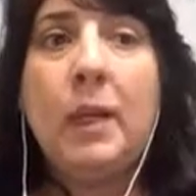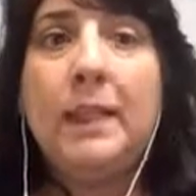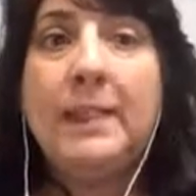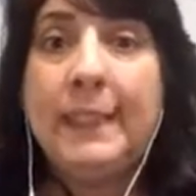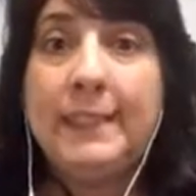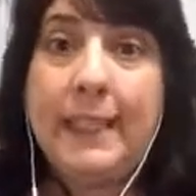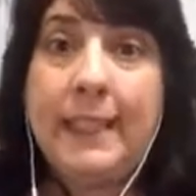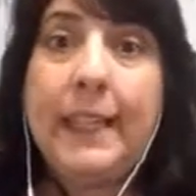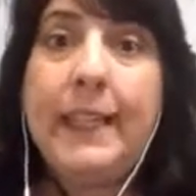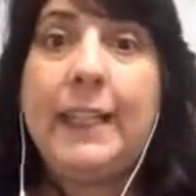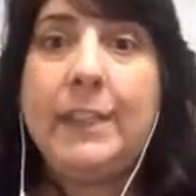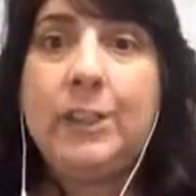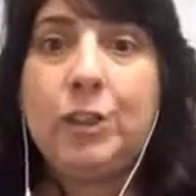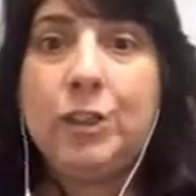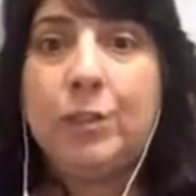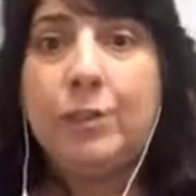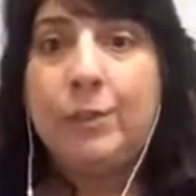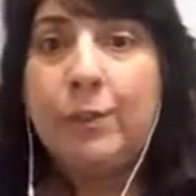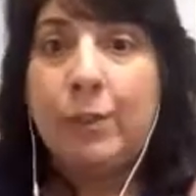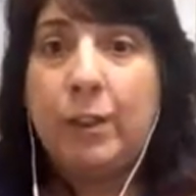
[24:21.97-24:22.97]
a stage
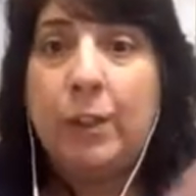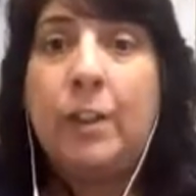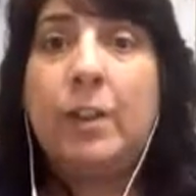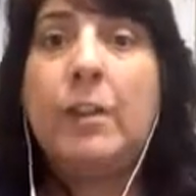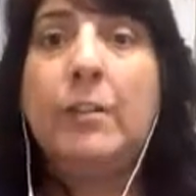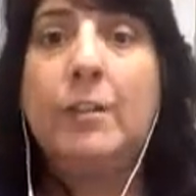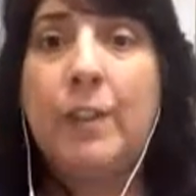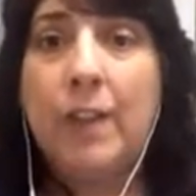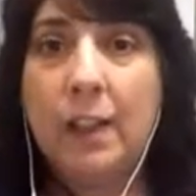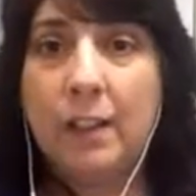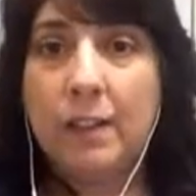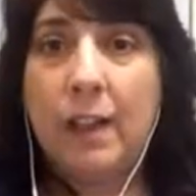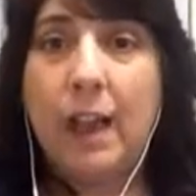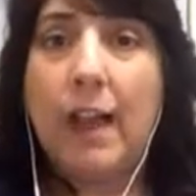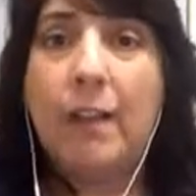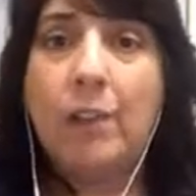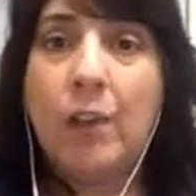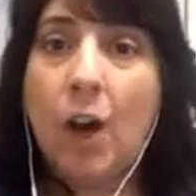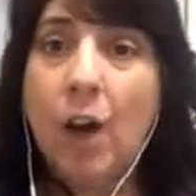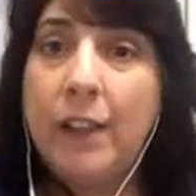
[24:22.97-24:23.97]
in front of a
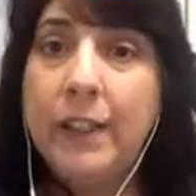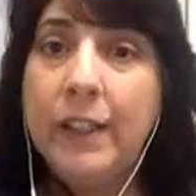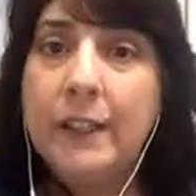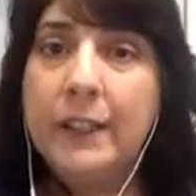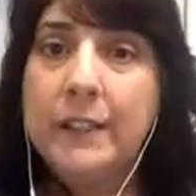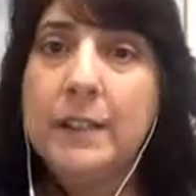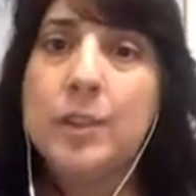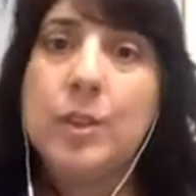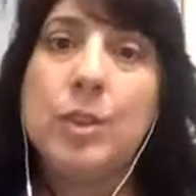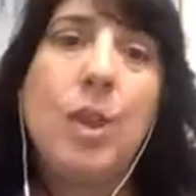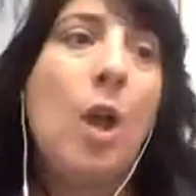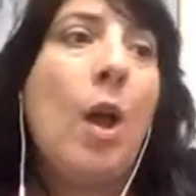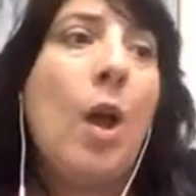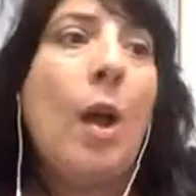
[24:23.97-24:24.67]
live audience.